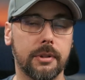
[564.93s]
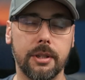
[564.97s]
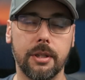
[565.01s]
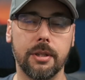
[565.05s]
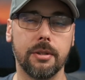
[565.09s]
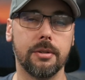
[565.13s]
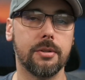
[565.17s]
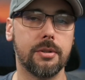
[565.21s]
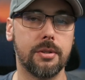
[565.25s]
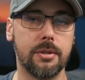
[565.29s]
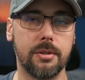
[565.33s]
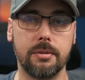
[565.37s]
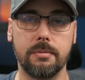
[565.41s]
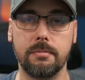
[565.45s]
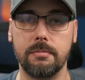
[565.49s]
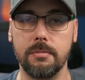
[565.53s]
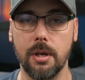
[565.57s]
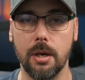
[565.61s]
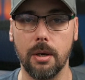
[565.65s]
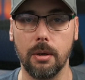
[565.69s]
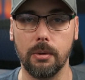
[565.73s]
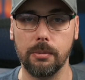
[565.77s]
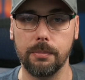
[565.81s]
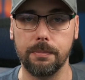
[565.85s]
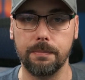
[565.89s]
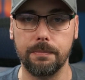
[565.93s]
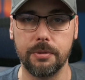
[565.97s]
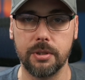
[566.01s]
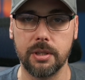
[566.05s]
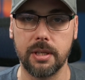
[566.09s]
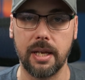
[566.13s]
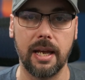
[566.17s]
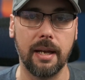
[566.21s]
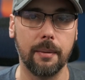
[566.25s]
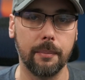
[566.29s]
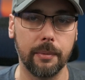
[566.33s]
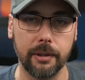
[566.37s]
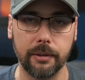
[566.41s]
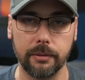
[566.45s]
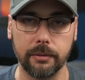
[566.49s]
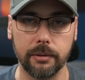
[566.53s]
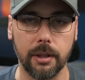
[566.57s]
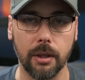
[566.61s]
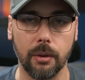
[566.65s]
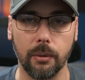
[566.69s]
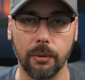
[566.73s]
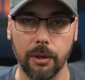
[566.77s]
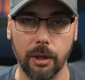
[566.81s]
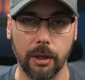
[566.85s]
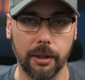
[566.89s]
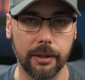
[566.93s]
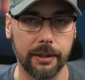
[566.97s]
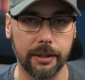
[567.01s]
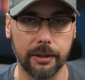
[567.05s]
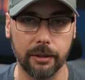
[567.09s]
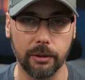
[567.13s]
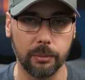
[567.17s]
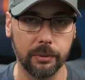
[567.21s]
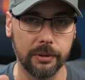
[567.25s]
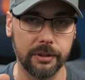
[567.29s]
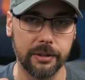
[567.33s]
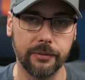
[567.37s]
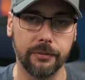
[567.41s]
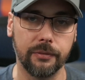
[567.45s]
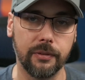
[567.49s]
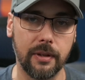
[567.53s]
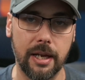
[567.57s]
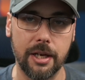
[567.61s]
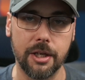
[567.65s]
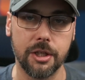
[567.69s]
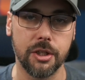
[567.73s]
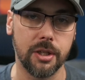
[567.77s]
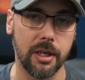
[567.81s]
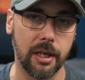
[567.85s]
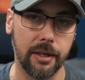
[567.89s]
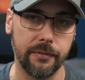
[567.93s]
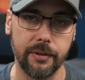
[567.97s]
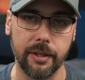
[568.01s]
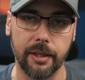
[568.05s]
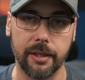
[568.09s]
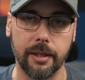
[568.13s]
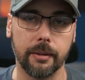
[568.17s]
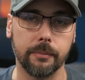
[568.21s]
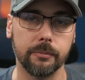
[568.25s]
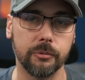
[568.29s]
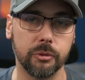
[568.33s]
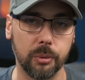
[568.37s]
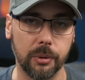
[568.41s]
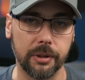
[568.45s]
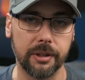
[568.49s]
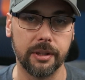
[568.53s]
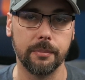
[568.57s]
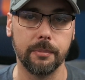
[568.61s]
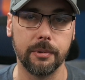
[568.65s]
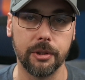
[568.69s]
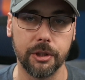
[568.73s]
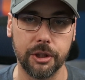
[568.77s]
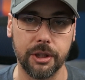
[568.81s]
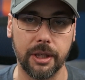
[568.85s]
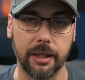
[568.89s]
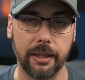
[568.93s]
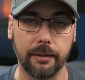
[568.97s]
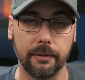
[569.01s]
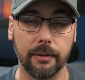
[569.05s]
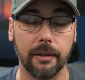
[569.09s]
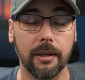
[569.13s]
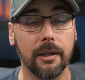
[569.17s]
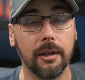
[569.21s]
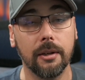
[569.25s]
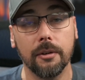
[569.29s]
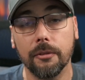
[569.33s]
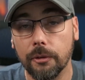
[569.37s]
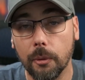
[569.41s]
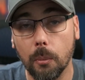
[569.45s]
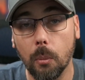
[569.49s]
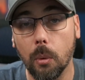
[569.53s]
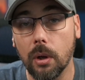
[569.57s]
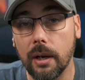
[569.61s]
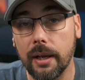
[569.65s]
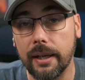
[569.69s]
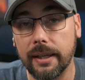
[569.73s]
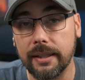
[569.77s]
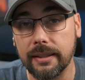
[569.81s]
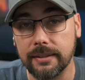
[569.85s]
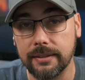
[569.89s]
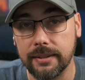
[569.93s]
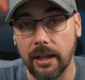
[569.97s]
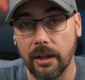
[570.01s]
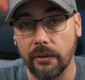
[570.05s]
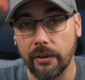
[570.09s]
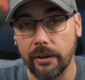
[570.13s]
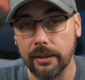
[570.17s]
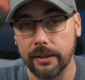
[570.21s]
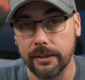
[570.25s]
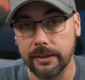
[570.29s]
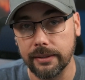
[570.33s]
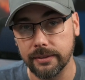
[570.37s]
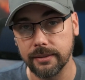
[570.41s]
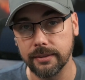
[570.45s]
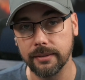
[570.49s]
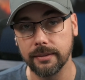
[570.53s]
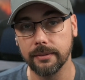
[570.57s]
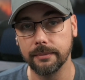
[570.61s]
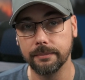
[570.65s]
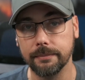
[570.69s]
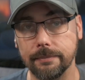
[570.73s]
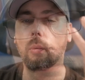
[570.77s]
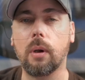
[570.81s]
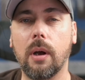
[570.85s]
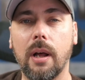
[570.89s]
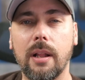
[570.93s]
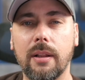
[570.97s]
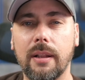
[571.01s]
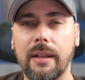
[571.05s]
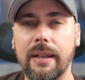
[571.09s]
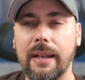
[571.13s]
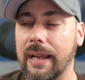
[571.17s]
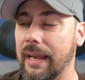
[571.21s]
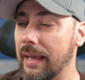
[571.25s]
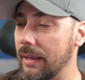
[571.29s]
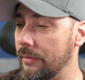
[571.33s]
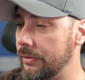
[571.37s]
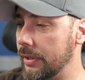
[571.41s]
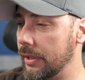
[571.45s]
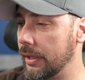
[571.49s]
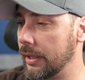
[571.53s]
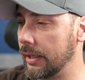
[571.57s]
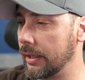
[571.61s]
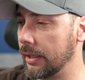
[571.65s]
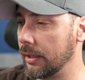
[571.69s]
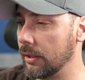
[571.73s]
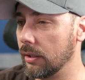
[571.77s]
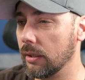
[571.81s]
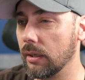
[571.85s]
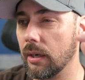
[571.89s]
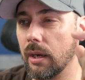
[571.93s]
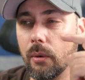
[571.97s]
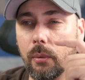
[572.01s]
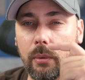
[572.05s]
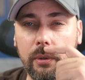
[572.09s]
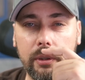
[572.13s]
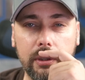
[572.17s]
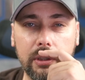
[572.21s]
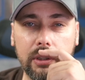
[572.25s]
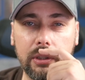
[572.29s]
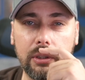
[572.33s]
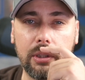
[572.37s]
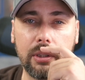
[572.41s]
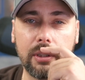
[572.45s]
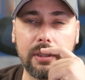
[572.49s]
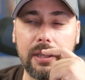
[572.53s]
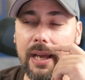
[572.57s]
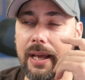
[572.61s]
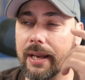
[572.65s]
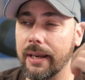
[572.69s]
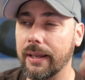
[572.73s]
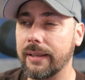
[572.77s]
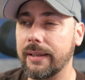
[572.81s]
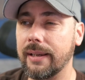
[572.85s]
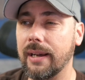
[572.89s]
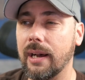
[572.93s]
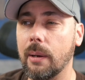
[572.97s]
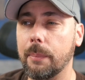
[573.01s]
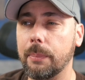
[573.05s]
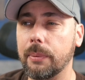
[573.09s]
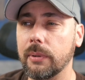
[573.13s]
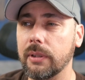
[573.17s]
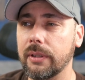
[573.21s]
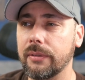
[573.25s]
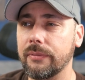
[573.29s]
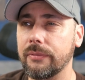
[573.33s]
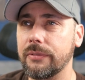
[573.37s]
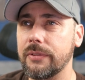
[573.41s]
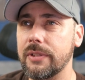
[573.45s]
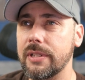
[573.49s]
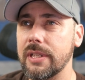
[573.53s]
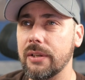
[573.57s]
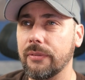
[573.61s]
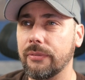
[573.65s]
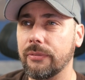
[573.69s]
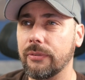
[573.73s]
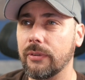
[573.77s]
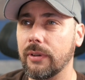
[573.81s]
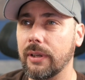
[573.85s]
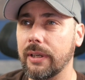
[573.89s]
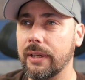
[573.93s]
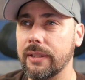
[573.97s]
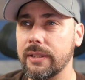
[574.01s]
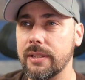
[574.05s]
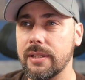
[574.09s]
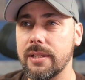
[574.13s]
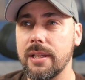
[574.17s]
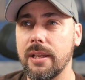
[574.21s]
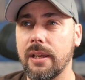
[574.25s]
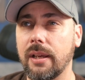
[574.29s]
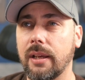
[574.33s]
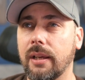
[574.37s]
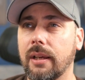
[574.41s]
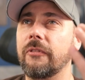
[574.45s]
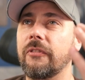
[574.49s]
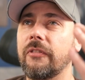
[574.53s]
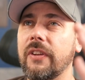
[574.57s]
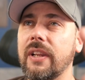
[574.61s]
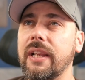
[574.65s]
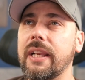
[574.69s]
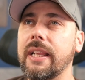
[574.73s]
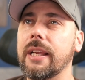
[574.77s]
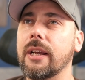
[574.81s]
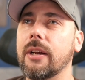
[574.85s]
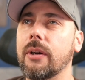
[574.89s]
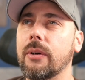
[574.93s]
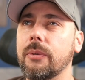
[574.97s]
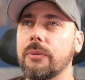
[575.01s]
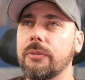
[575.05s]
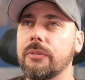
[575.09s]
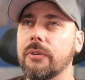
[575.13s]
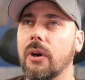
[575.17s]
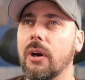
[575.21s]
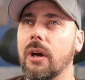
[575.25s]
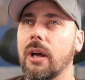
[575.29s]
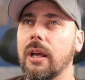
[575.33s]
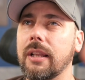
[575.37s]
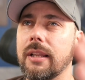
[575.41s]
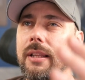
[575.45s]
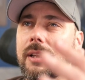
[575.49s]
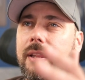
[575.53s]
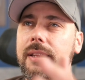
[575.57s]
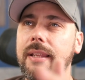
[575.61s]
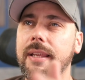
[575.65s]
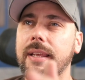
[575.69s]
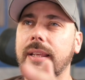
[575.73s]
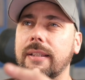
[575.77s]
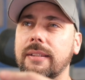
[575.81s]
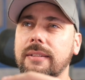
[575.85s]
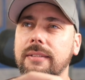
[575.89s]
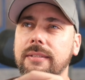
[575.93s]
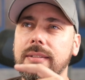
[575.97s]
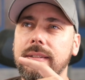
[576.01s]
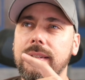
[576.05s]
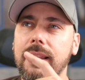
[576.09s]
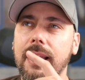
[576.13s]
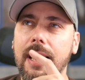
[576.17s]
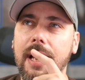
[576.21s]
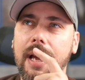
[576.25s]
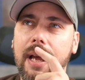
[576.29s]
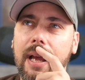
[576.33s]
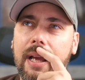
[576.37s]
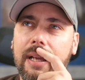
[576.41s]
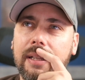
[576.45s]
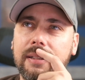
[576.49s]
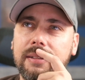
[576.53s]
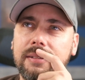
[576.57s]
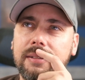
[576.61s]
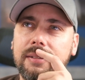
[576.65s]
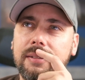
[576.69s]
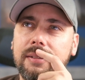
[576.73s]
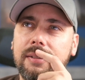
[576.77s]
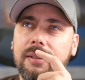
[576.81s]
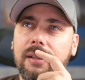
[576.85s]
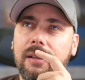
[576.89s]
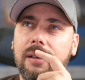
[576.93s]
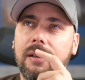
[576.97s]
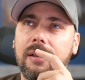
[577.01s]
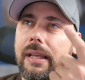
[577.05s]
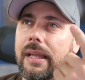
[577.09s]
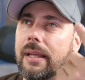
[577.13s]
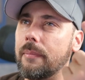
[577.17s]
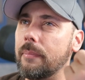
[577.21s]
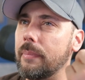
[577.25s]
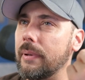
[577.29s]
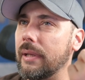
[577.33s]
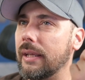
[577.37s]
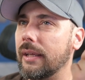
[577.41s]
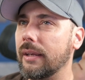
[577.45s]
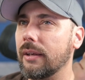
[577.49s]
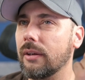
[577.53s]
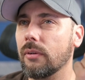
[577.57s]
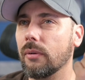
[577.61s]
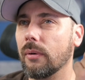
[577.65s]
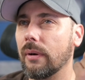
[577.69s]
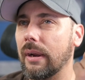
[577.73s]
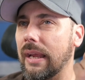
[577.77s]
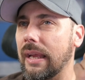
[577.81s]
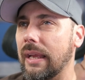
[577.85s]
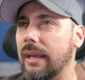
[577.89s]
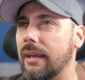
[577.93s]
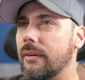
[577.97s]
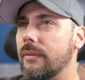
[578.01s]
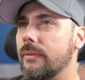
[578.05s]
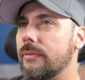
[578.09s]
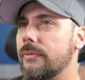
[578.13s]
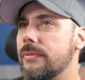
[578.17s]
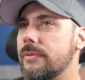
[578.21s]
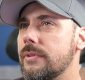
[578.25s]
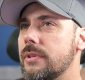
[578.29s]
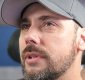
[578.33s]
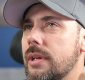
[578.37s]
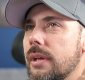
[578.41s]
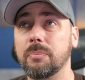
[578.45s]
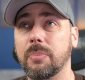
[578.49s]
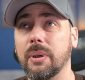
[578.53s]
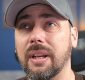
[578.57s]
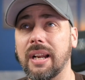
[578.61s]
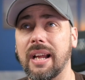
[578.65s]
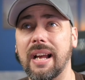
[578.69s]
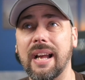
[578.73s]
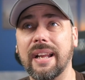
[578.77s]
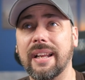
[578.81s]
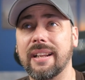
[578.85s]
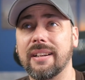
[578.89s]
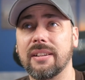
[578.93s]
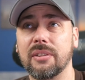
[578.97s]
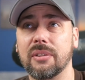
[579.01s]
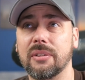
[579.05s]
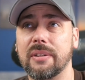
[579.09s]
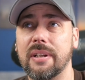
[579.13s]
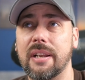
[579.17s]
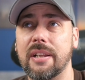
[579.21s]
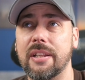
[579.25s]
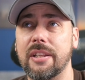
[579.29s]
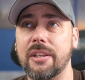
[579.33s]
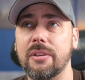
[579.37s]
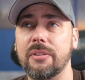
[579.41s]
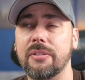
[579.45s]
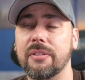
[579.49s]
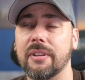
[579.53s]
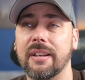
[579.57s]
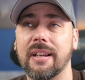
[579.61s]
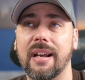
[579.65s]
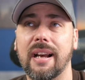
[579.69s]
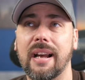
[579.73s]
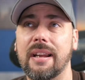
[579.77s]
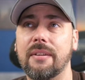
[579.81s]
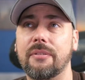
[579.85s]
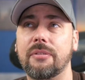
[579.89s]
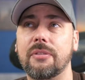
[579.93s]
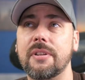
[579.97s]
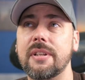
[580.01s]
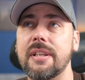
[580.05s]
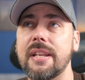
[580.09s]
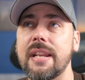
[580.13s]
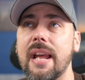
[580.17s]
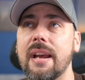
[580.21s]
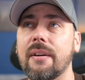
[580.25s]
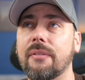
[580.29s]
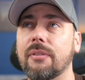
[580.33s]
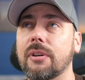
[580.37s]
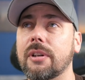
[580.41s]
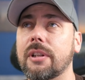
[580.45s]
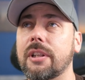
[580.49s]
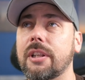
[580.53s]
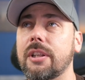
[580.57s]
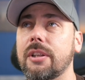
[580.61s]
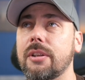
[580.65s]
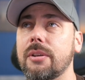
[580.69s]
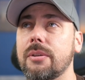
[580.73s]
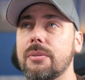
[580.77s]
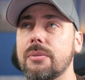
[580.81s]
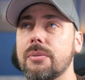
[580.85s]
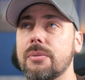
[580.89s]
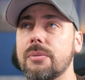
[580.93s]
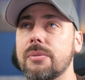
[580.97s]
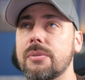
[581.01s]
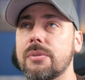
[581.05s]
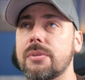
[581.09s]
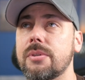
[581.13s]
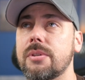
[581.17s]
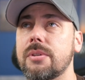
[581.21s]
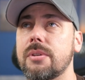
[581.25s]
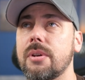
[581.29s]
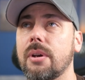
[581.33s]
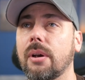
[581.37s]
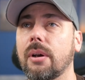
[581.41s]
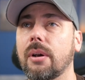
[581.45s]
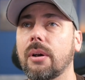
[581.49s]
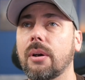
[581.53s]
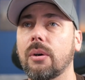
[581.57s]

there's no scamming going on here with the flash drive that comes with the machine, from what I can tell at least. While I have you here, I wanna look at a couple of different videos on things that can be engraved, but I gotta learn how to use it. I've never used